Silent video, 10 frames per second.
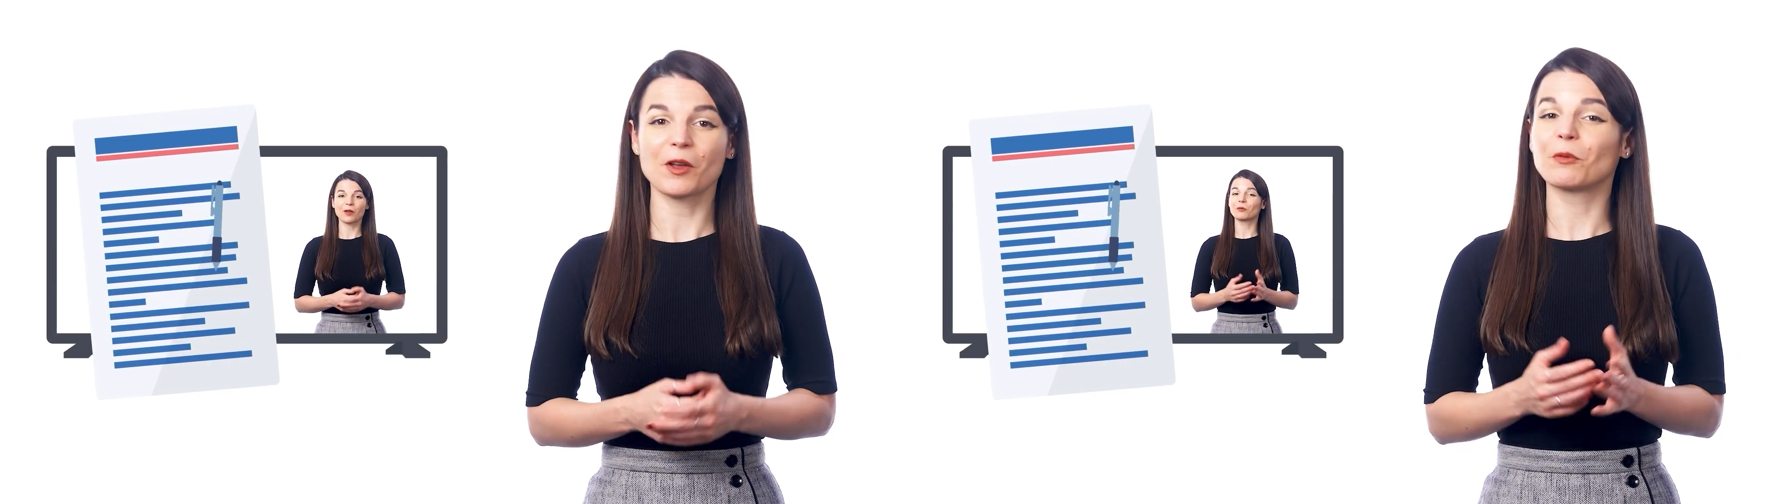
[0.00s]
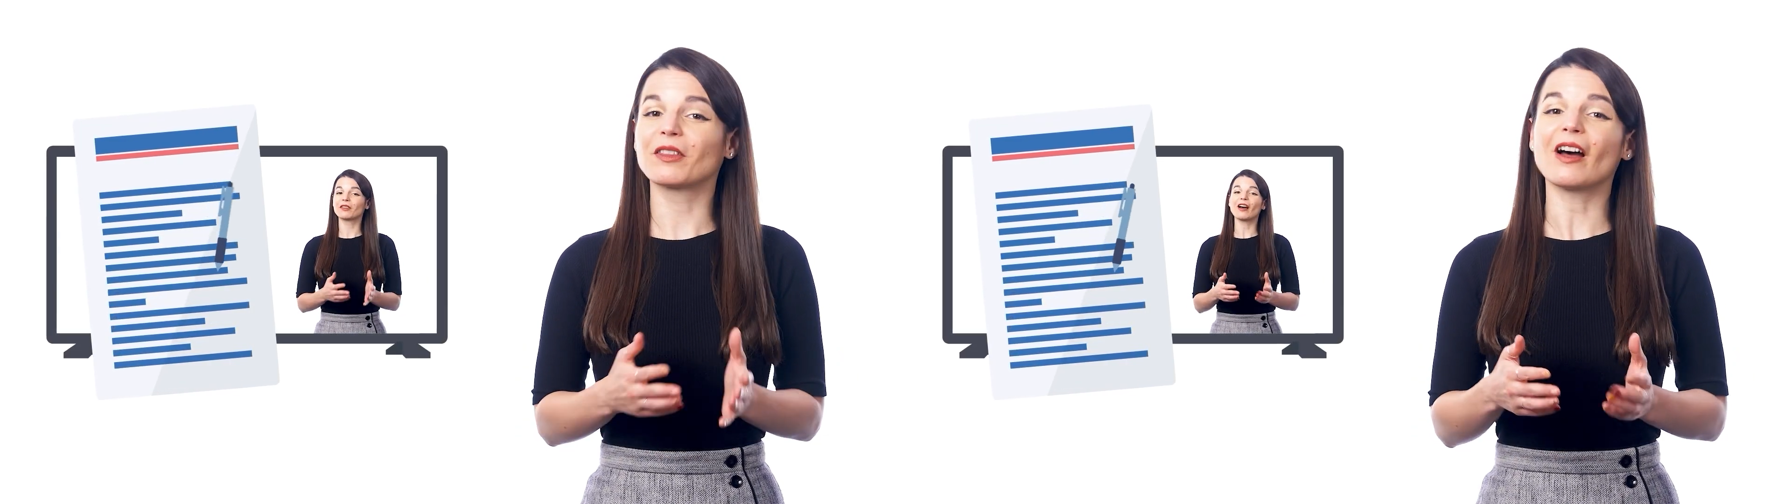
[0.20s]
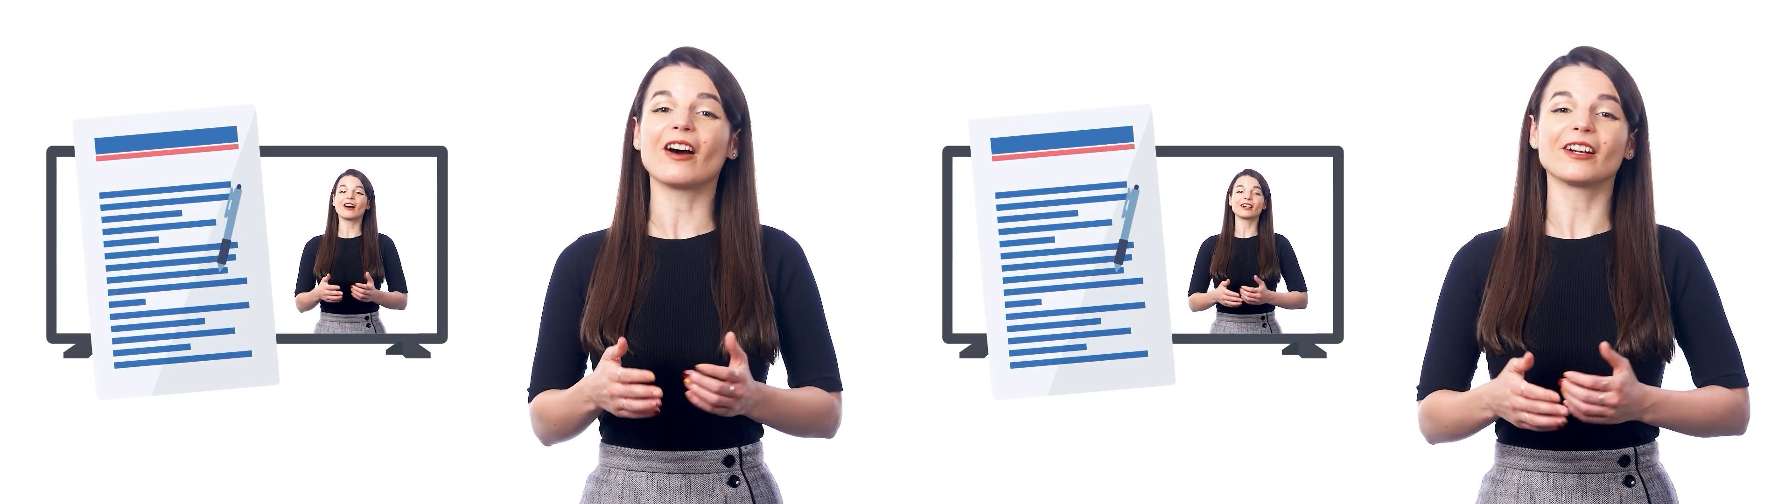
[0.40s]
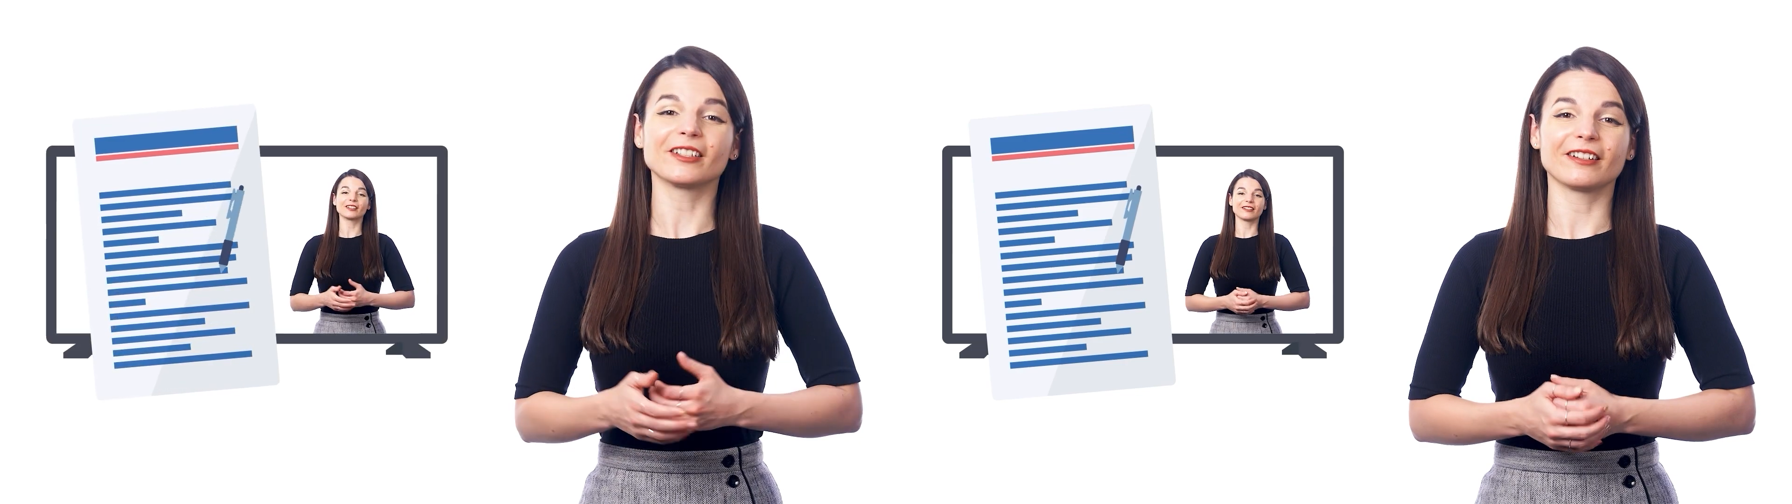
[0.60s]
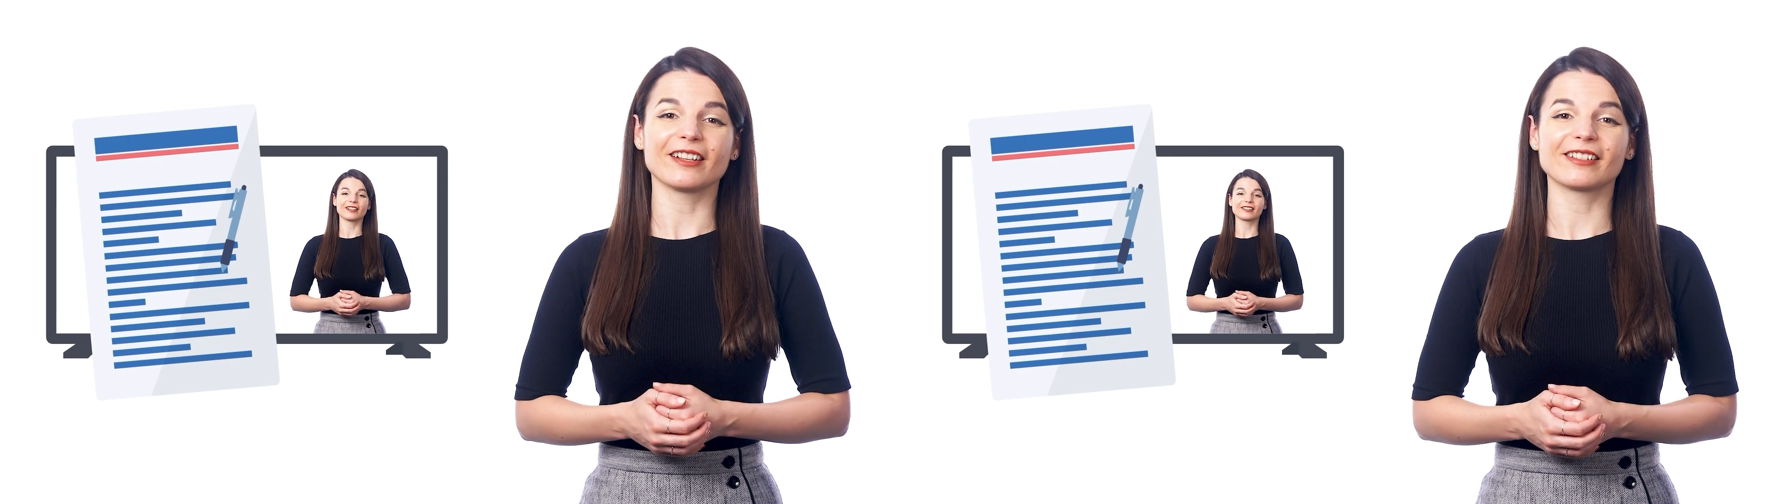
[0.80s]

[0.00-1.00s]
With our learning